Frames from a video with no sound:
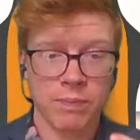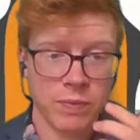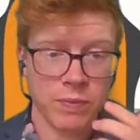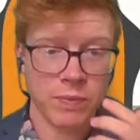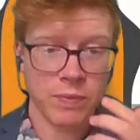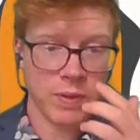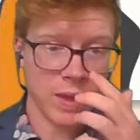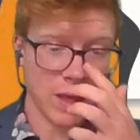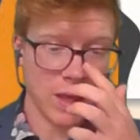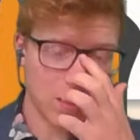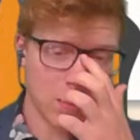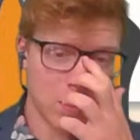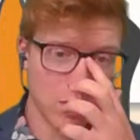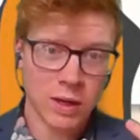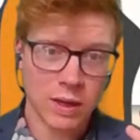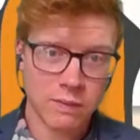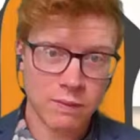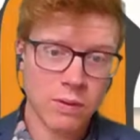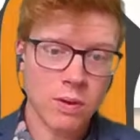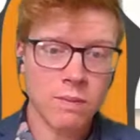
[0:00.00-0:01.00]
It's
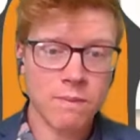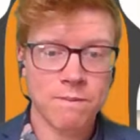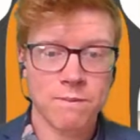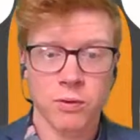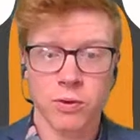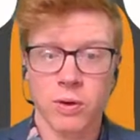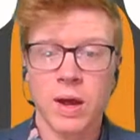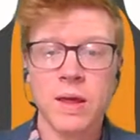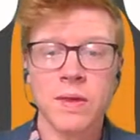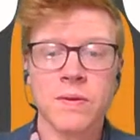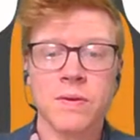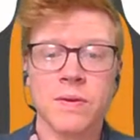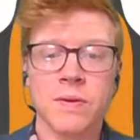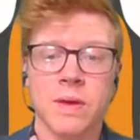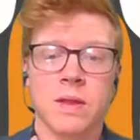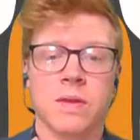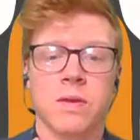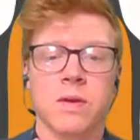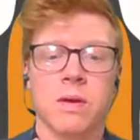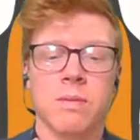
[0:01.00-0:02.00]
useful info for us
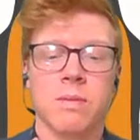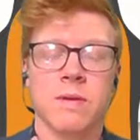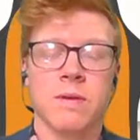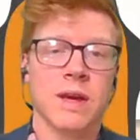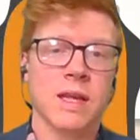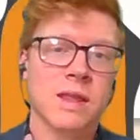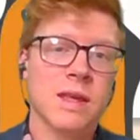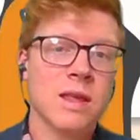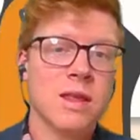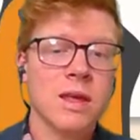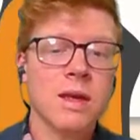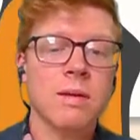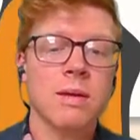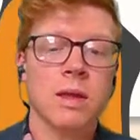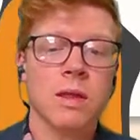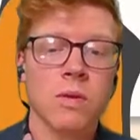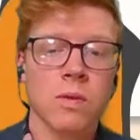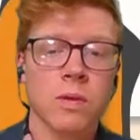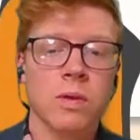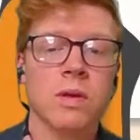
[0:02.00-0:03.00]
in terms of our teaching.
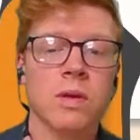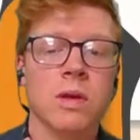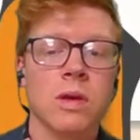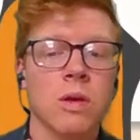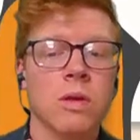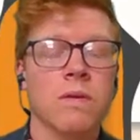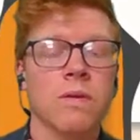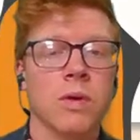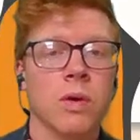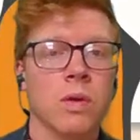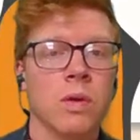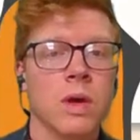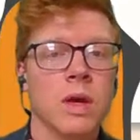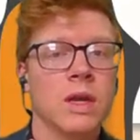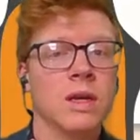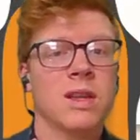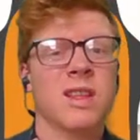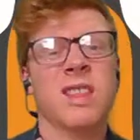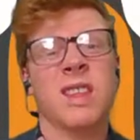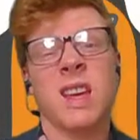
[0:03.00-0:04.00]
It's also useful
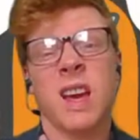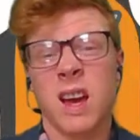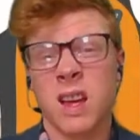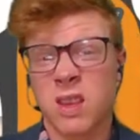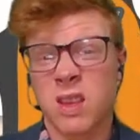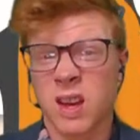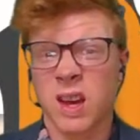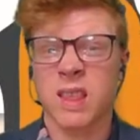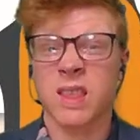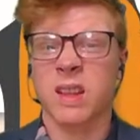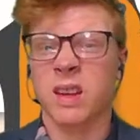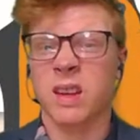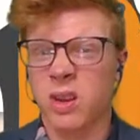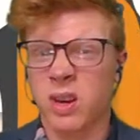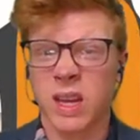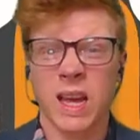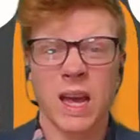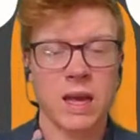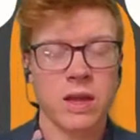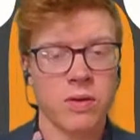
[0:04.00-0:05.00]
to see how you guys are
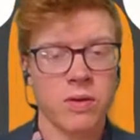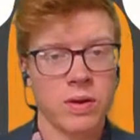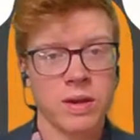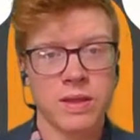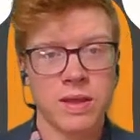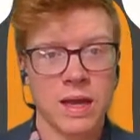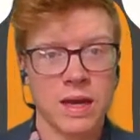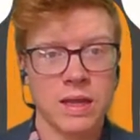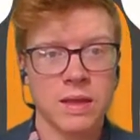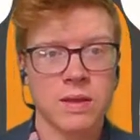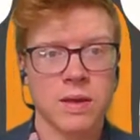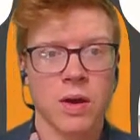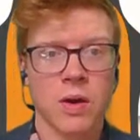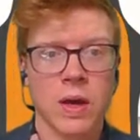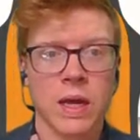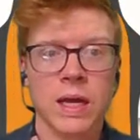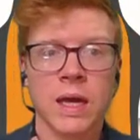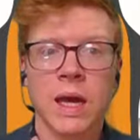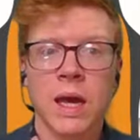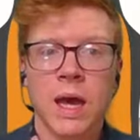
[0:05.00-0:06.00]
learning, how your understanding is
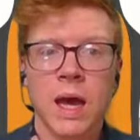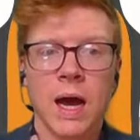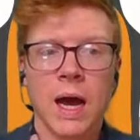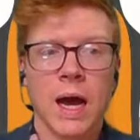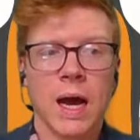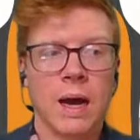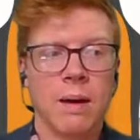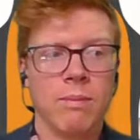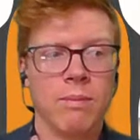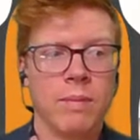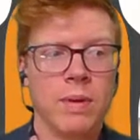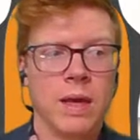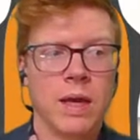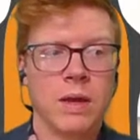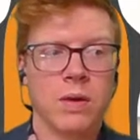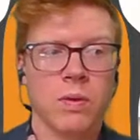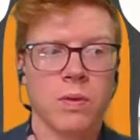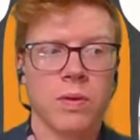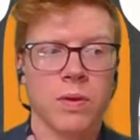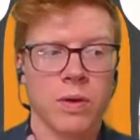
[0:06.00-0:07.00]
going.
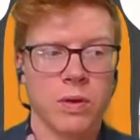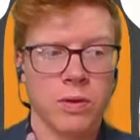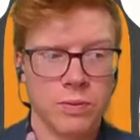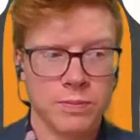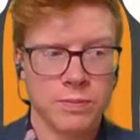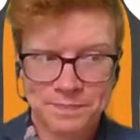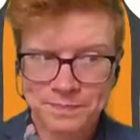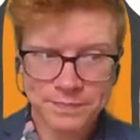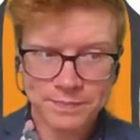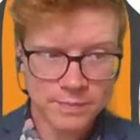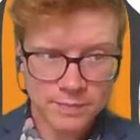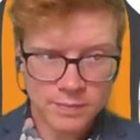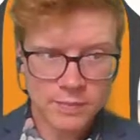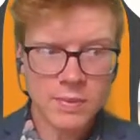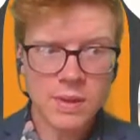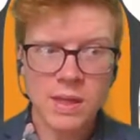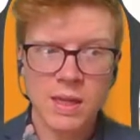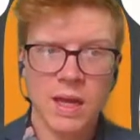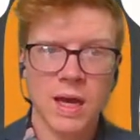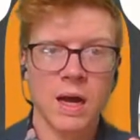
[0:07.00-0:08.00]
It also,
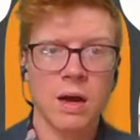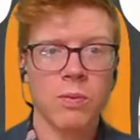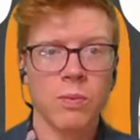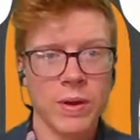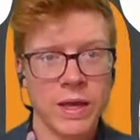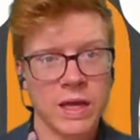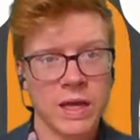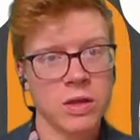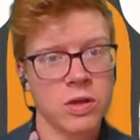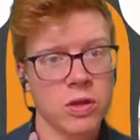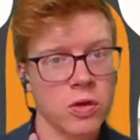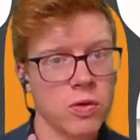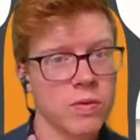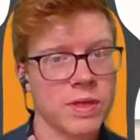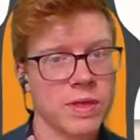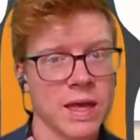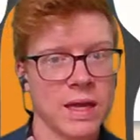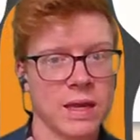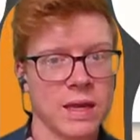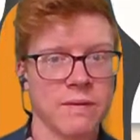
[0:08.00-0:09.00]
we can use
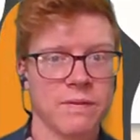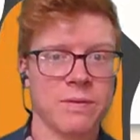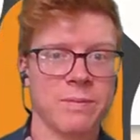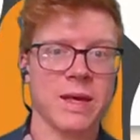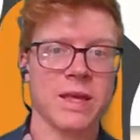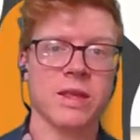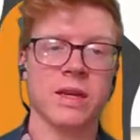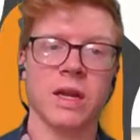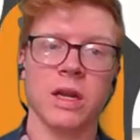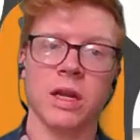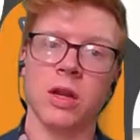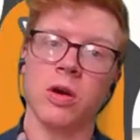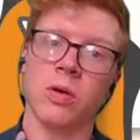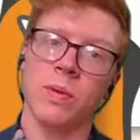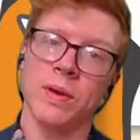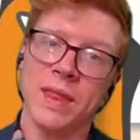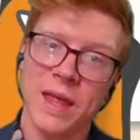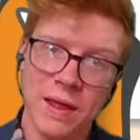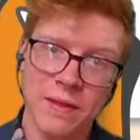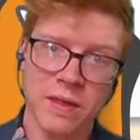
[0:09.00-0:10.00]
that information along
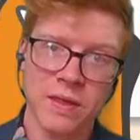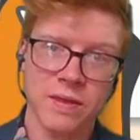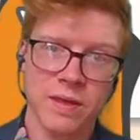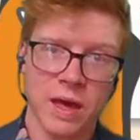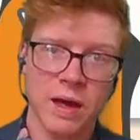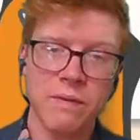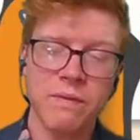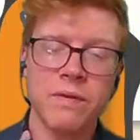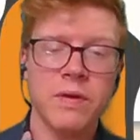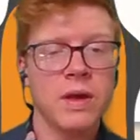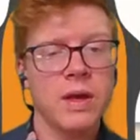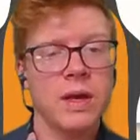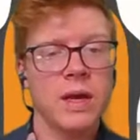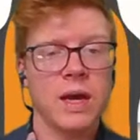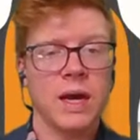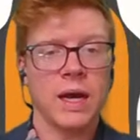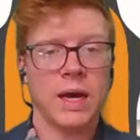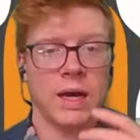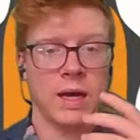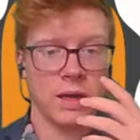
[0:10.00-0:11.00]
with other stuff
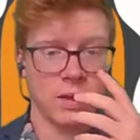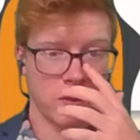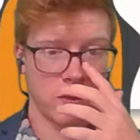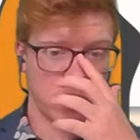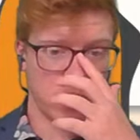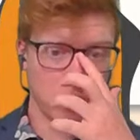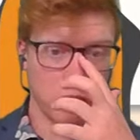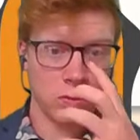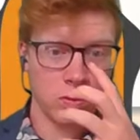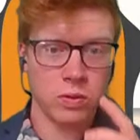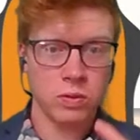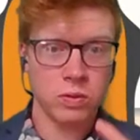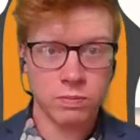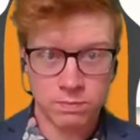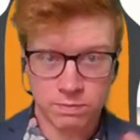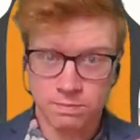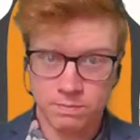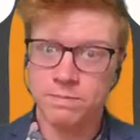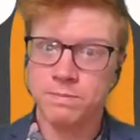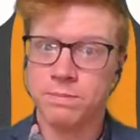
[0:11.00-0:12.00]
to
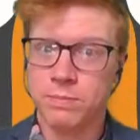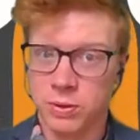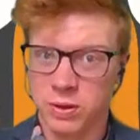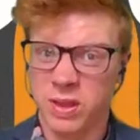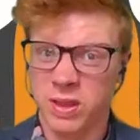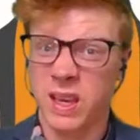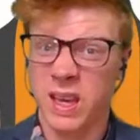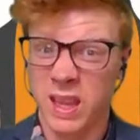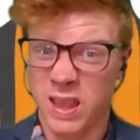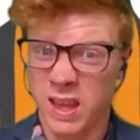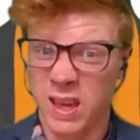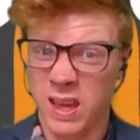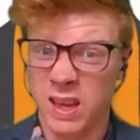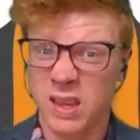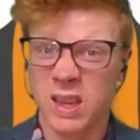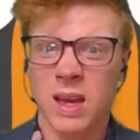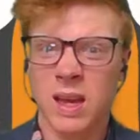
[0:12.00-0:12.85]
put together